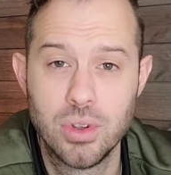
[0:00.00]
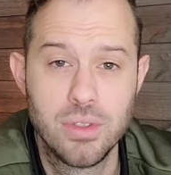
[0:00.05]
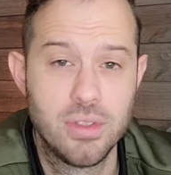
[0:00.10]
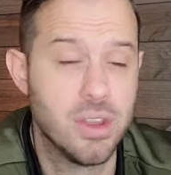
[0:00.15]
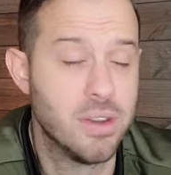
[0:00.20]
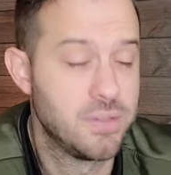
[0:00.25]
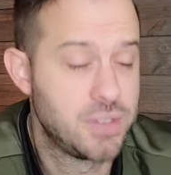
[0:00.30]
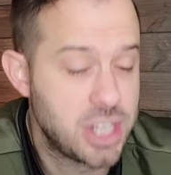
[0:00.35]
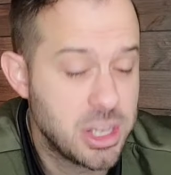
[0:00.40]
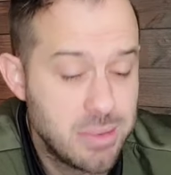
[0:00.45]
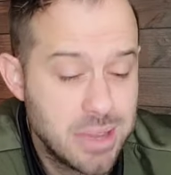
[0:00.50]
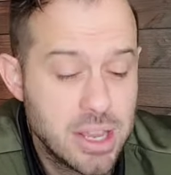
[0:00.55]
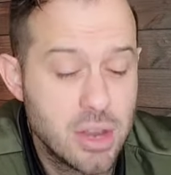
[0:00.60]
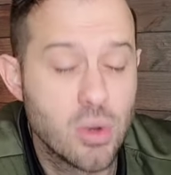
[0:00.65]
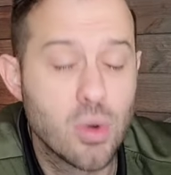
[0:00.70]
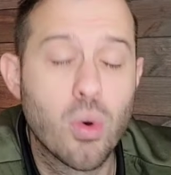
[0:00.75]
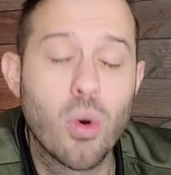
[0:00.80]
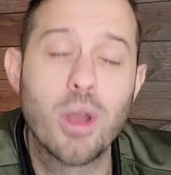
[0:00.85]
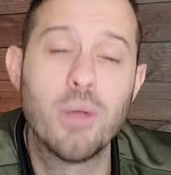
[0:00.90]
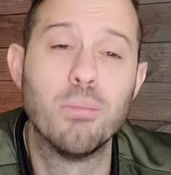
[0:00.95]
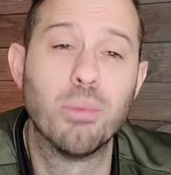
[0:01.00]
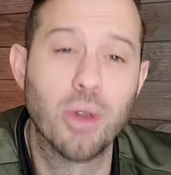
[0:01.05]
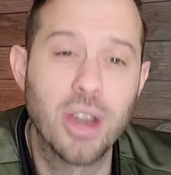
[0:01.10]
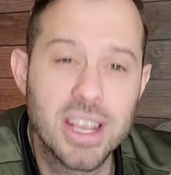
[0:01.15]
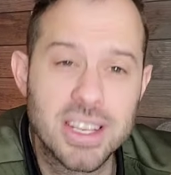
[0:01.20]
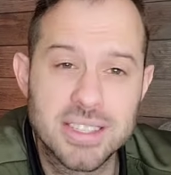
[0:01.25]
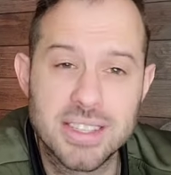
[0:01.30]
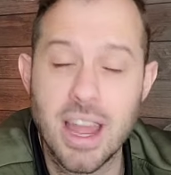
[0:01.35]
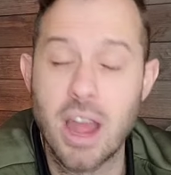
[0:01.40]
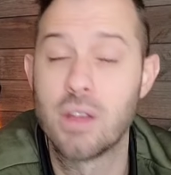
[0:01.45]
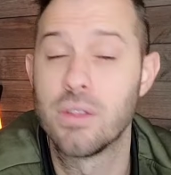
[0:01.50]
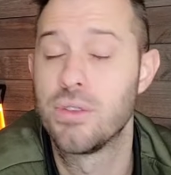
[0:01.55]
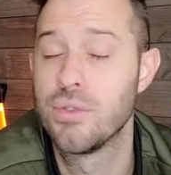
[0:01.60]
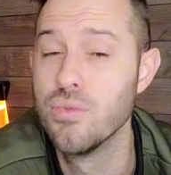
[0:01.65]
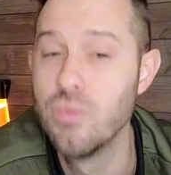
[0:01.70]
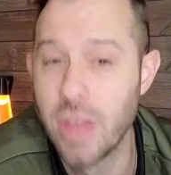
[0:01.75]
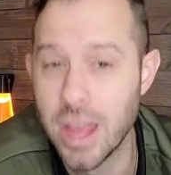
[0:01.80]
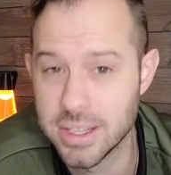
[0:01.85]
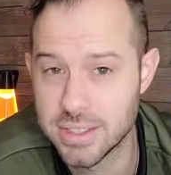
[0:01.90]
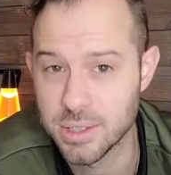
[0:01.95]
that if Shiba Inu coin breaks down
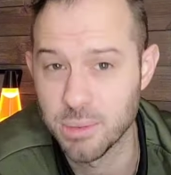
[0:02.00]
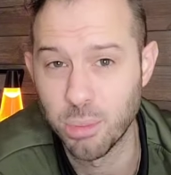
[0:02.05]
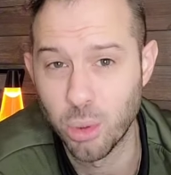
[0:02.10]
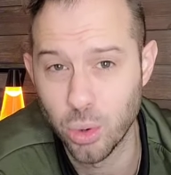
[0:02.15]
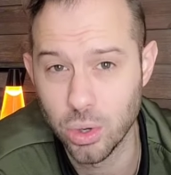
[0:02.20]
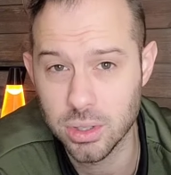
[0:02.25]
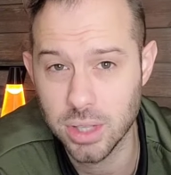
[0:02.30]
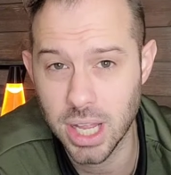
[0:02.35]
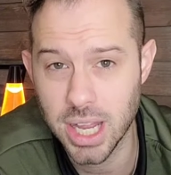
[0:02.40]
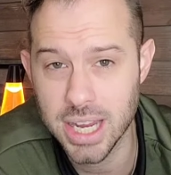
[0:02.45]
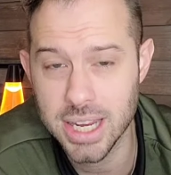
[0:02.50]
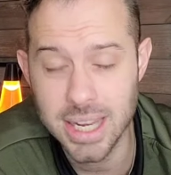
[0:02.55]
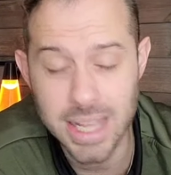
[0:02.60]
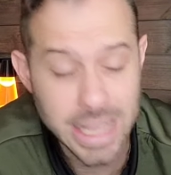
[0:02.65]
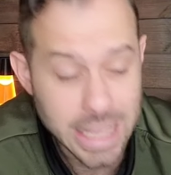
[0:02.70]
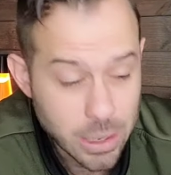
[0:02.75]
through that support line,